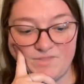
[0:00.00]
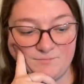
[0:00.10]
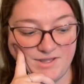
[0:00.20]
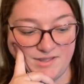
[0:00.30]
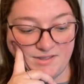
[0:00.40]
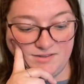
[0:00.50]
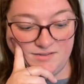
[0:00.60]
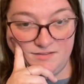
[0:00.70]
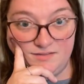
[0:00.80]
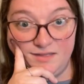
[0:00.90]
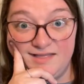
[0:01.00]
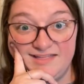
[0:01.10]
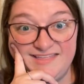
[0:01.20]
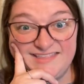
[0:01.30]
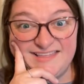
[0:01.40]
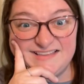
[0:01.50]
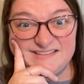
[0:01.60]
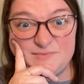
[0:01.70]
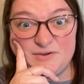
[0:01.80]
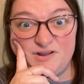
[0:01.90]
But I think
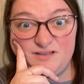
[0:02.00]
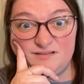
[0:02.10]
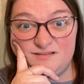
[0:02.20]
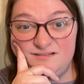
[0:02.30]
that's about it.